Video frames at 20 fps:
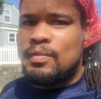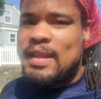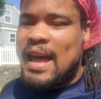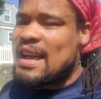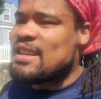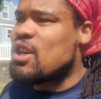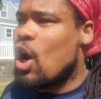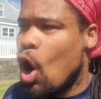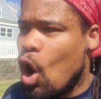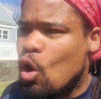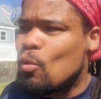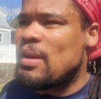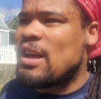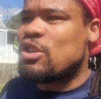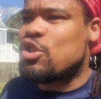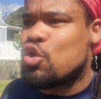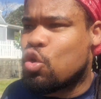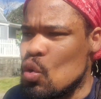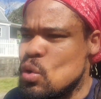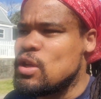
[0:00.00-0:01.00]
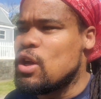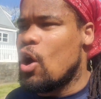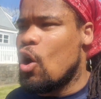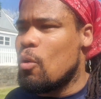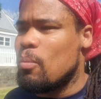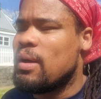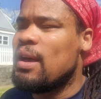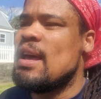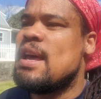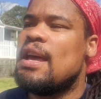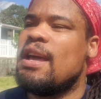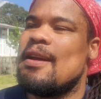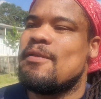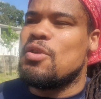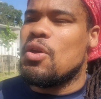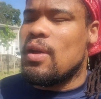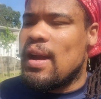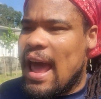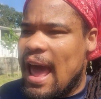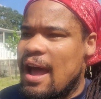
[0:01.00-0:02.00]
That's home, that's truly home. If
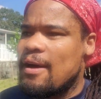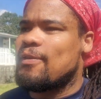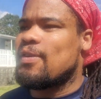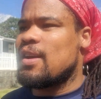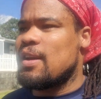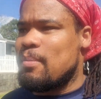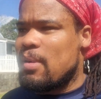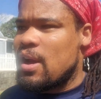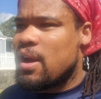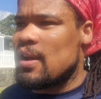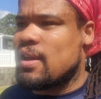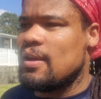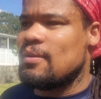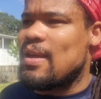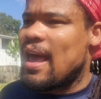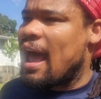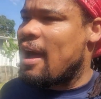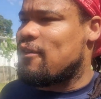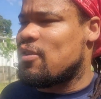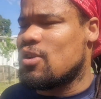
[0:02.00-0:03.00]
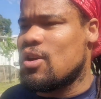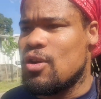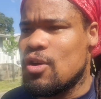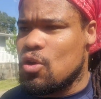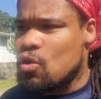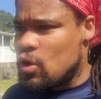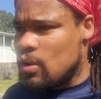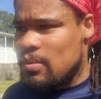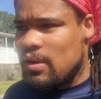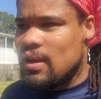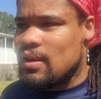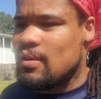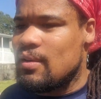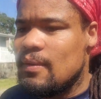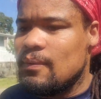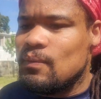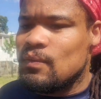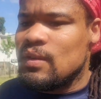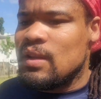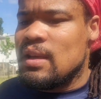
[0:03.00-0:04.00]
you're an African American, African Caribbean,
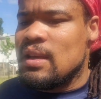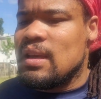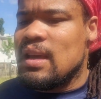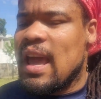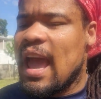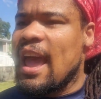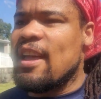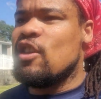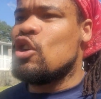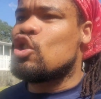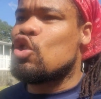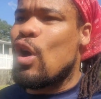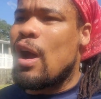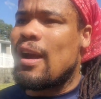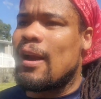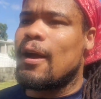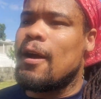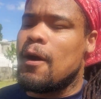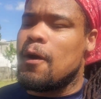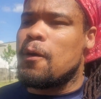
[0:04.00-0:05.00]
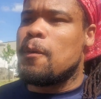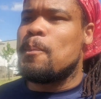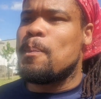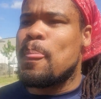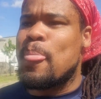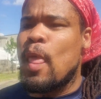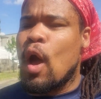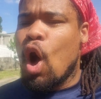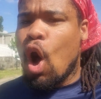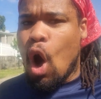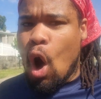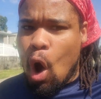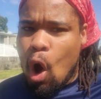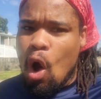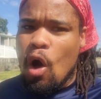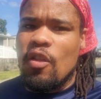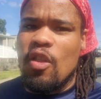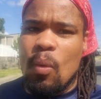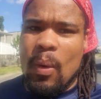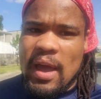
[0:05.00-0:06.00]
and you're trying to go
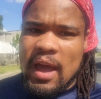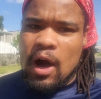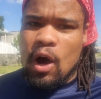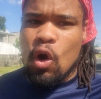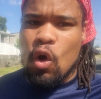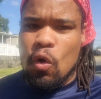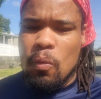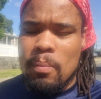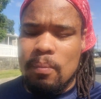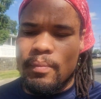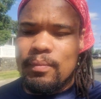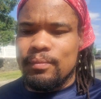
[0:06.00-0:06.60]
all the way home,